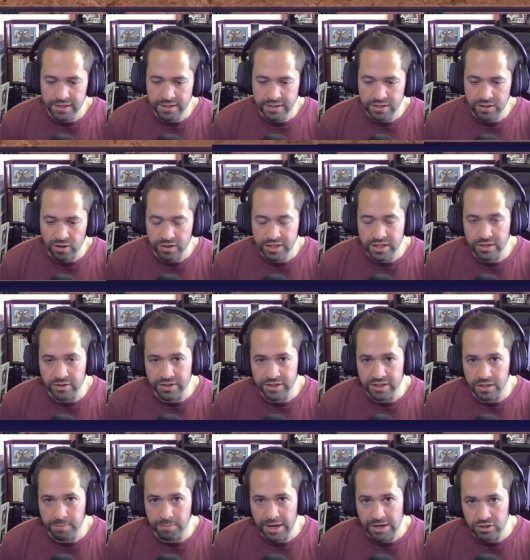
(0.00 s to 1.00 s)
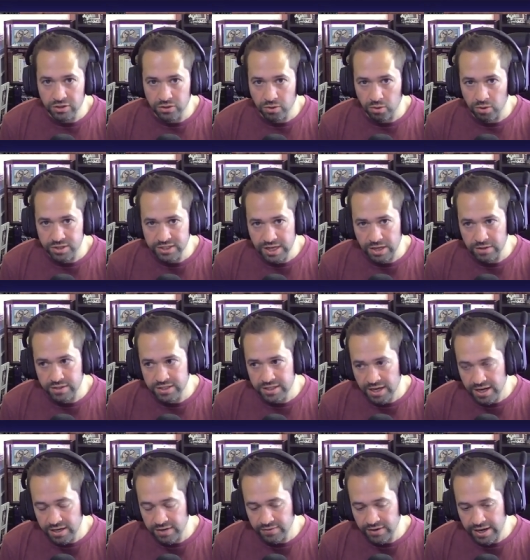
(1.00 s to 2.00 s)
start killing the Mandragoras
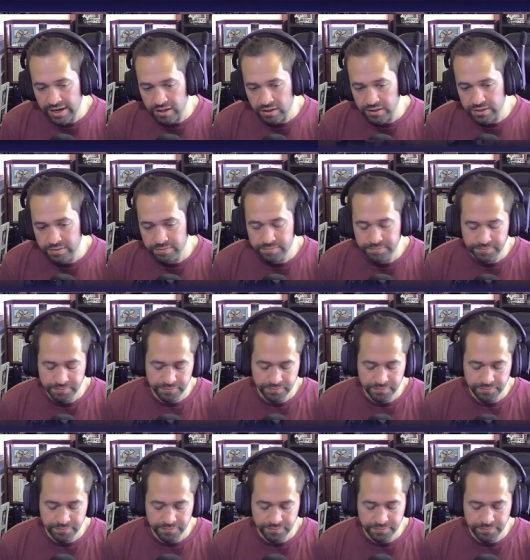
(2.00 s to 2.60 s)
outside of Adeline